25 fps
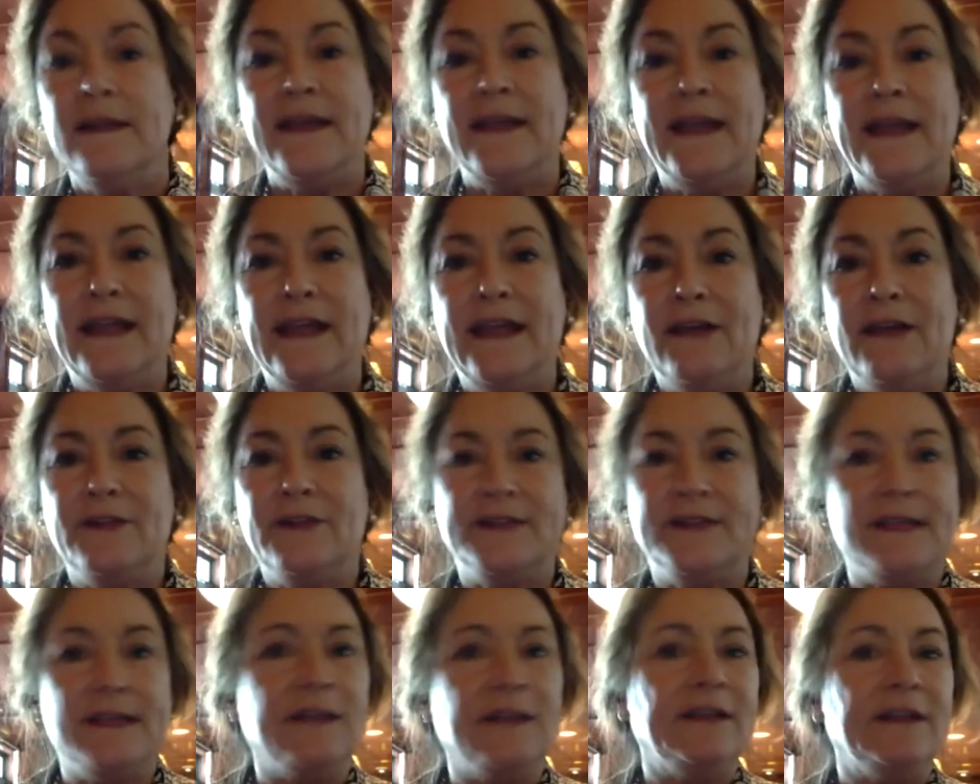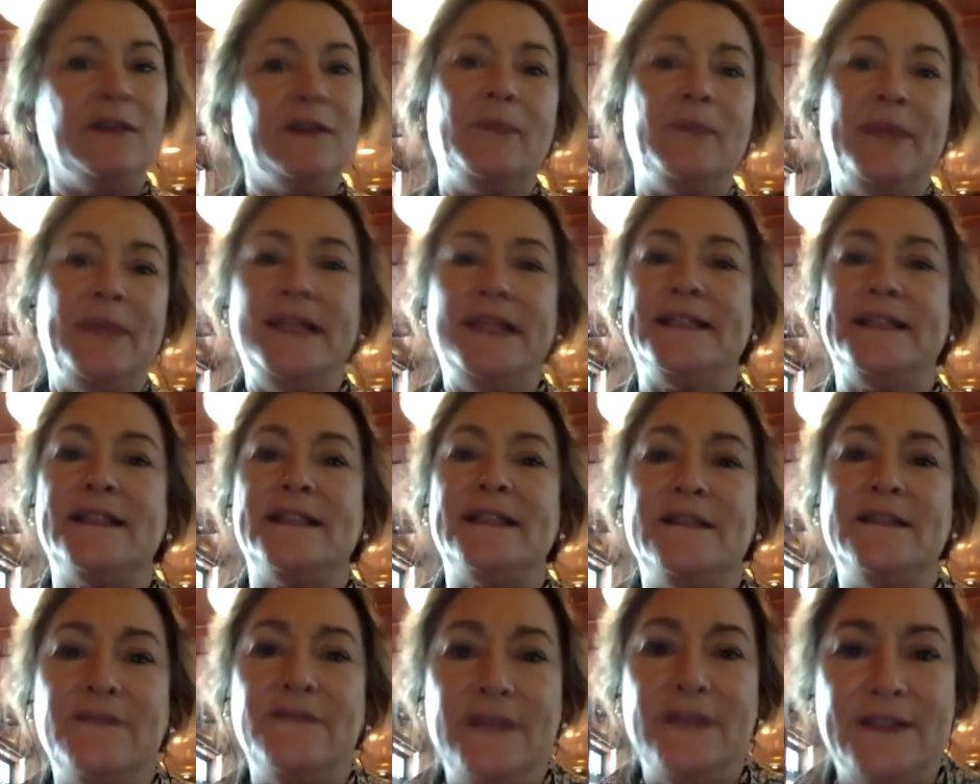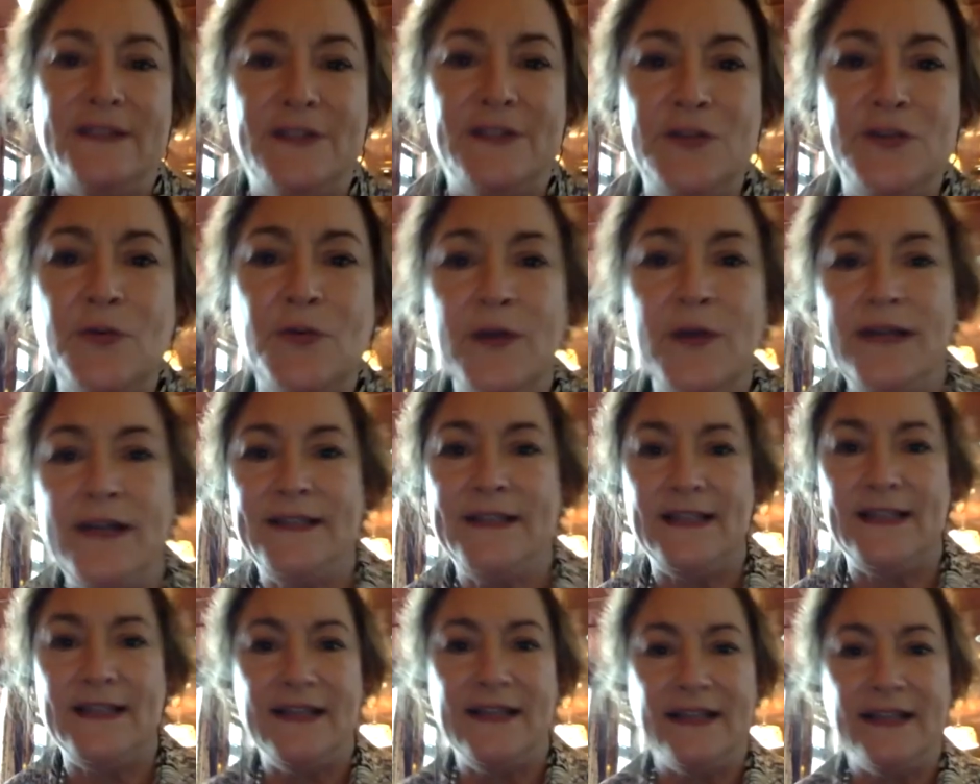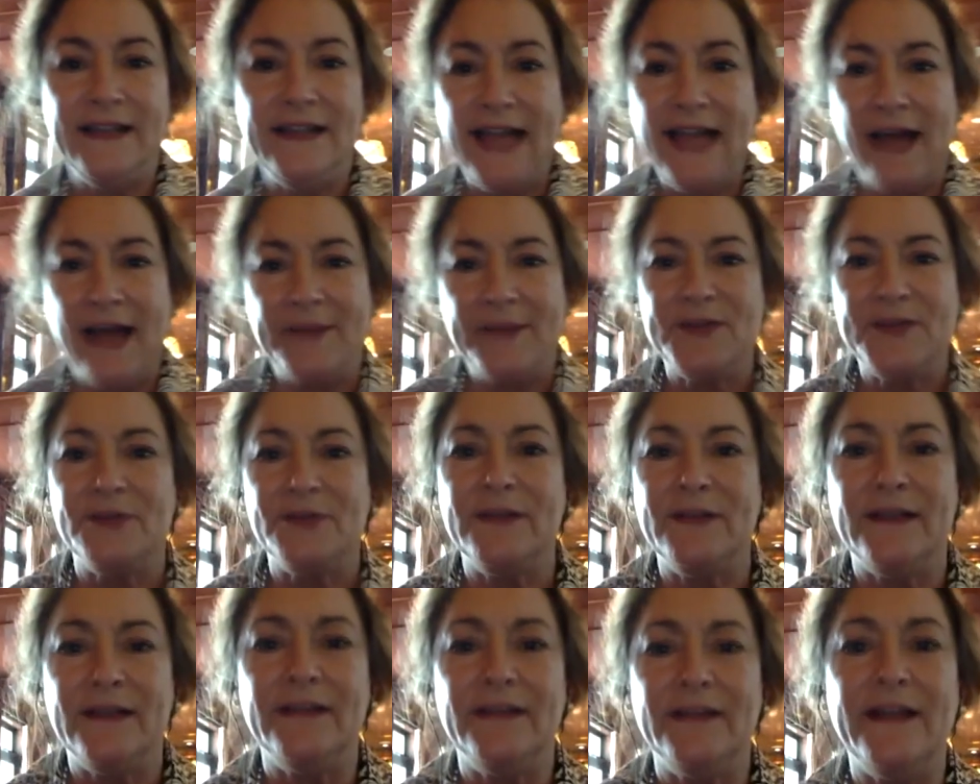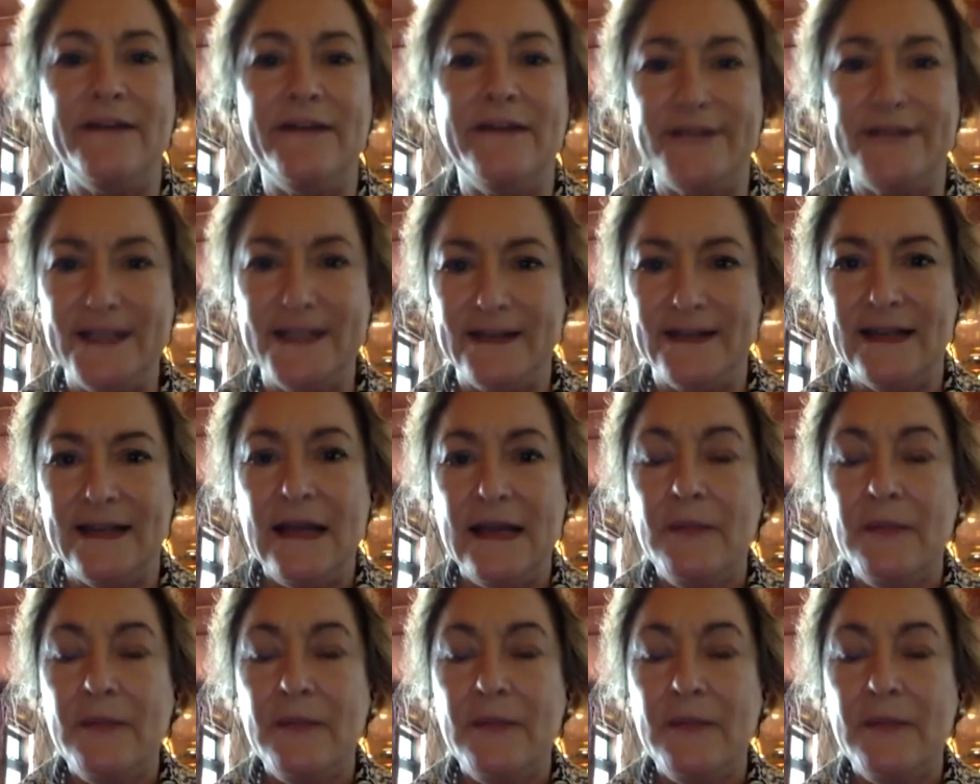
they hear a little pieces of these stories and they absolutely love it